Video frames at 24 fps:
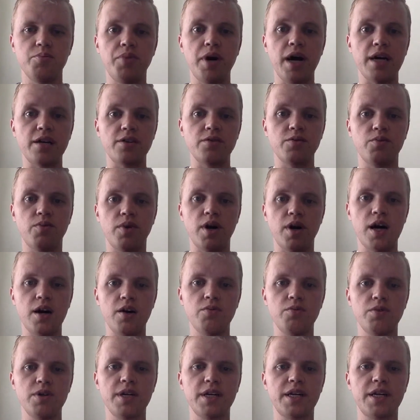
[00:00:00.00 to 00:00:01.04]
But
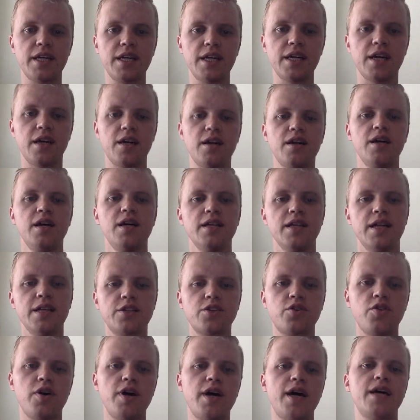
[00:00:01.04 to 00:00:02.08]
while we're here,
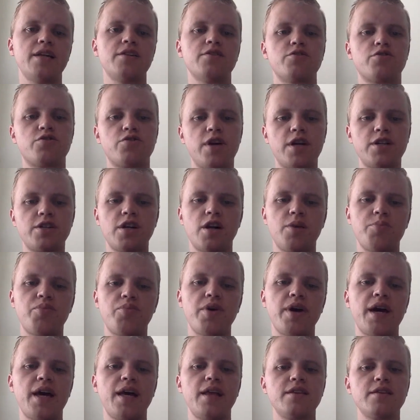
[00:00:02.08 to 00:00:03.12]
let's go ahead and stretch our
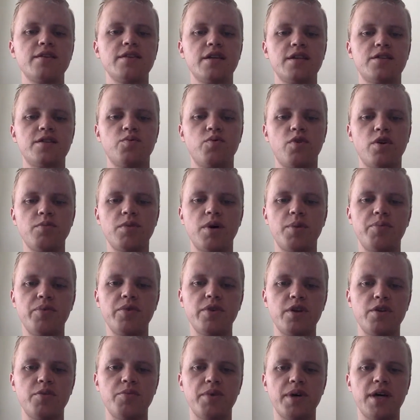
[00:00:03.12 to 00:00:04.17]
brains. Let's warm up
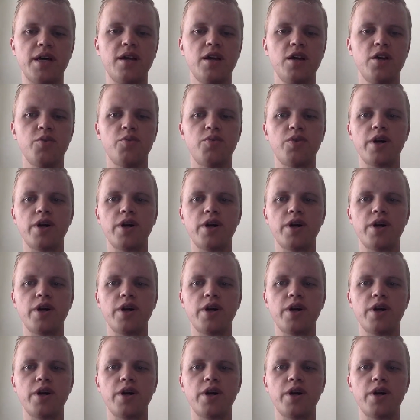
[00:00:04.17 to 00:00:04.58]
a little bit.